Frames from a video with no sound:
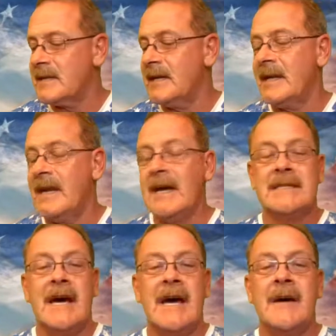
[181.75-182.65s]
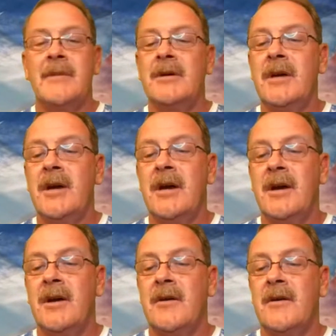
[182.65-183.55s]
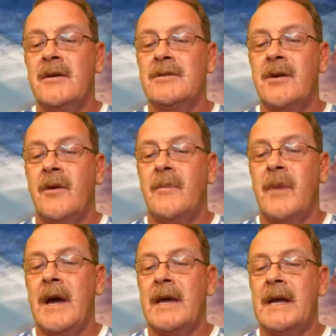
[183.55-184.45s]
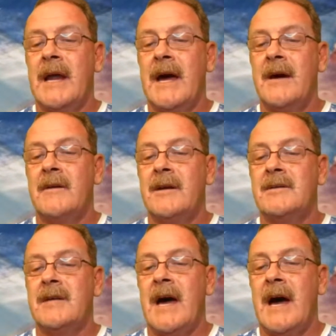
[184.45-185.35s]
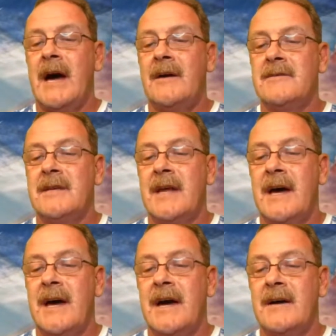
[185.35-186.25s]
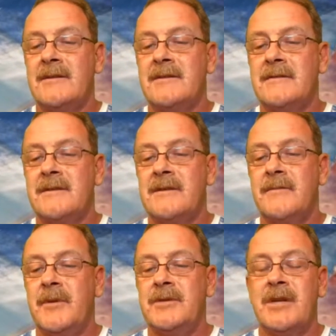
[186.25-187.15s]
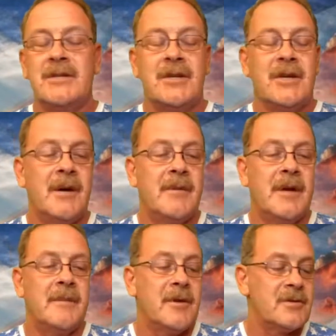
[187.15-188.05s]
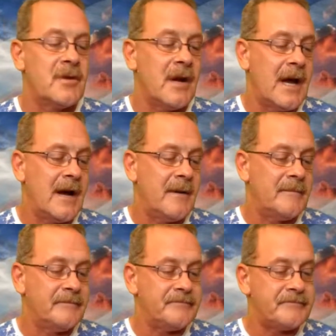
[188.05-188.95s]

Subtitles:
Getting that time of year to start bringing it out. There's Lyle's in the house. Appreciate you coming in, Mr. Lyle.